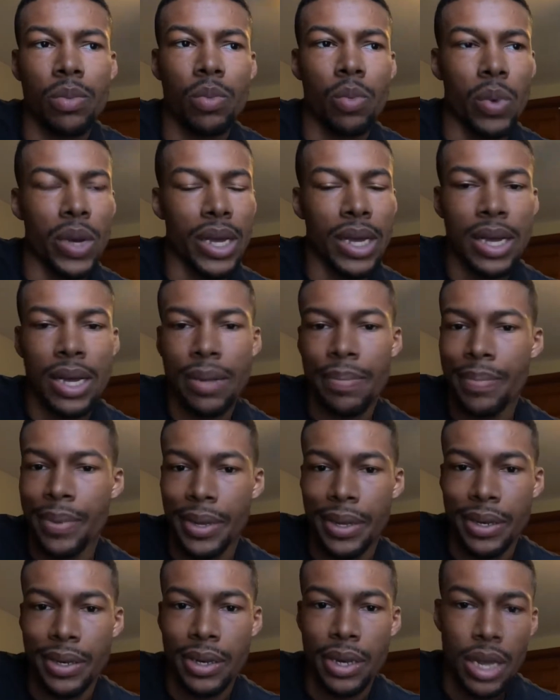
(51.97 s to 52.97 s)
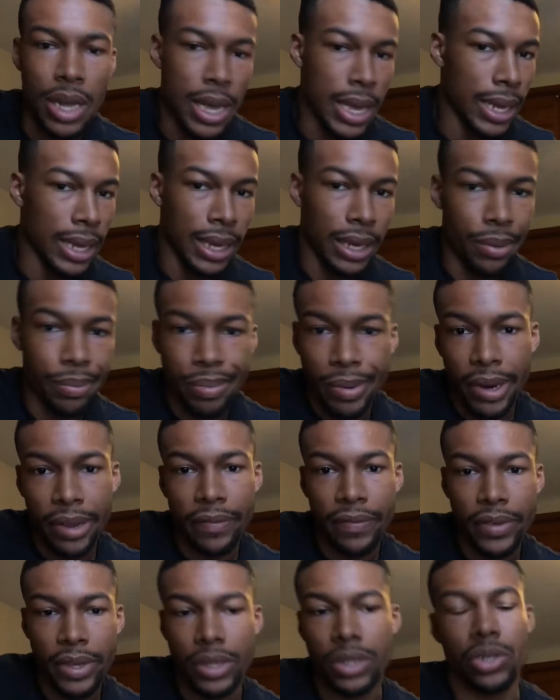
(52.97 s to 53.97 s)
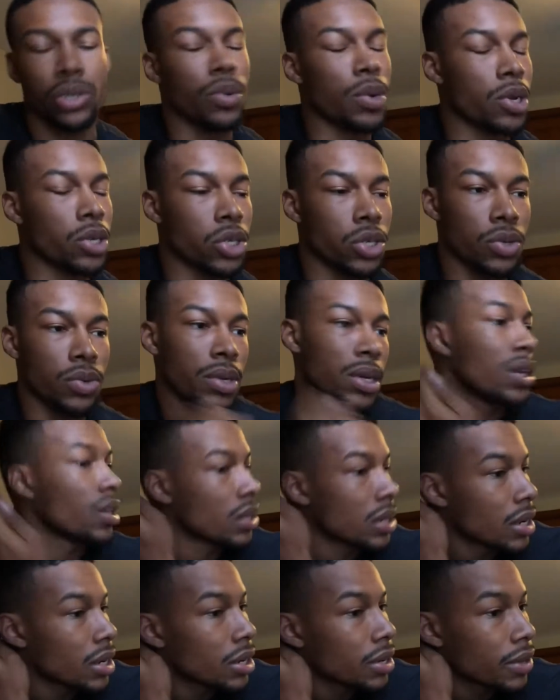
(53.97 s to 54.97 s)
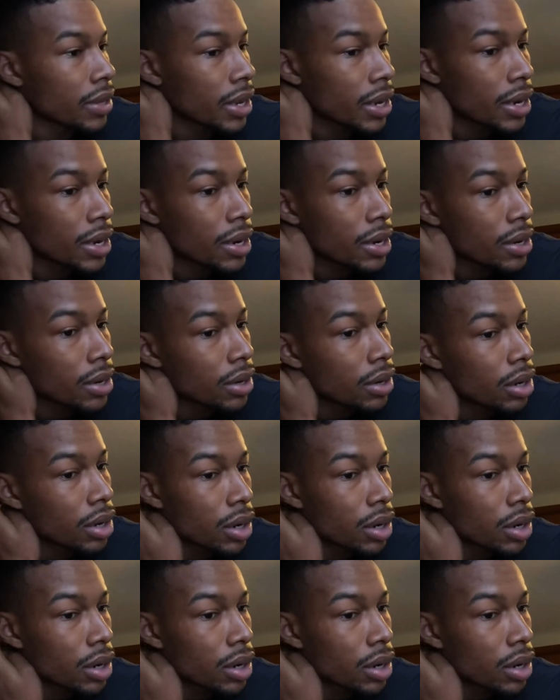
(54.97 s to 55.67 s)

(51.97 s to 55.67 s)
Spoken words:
wake up and eat breakfast. You also eat dinner there.